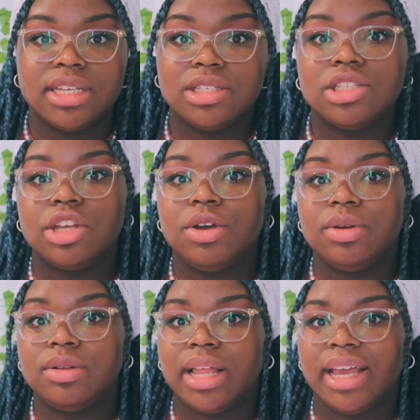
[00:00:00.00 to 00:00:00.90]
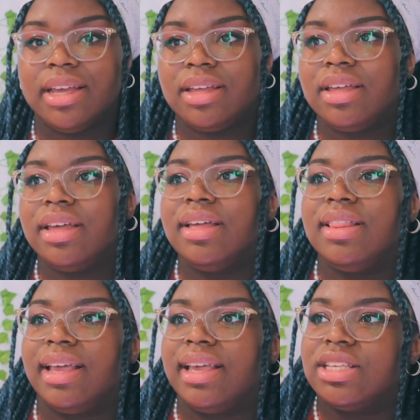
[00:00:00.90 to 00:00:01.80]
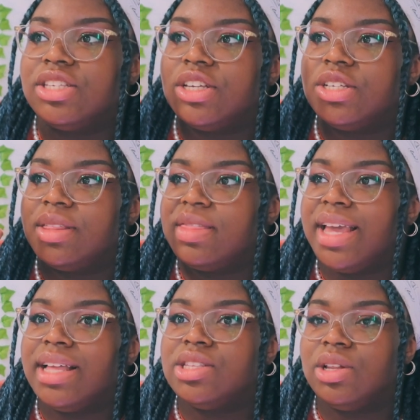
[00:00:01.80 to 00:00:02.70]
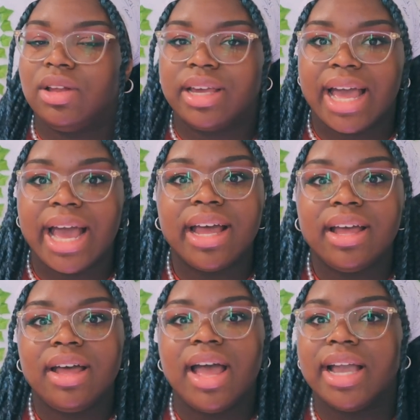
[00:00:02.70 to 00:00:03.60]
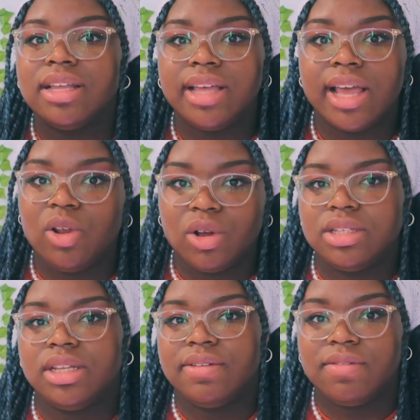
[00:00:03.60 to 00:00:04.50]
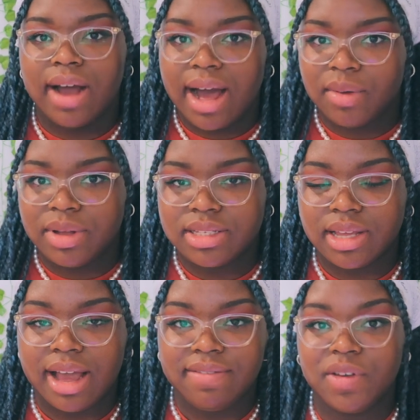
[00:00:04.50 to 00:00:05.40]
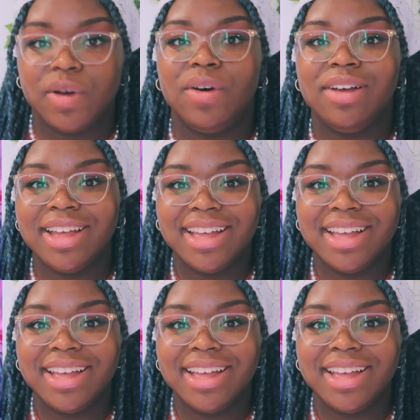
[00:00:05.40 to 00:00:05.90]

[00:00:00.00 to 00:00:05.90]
It's so like, like it's such a thing to look at. I could get lost in it for hours, I feel.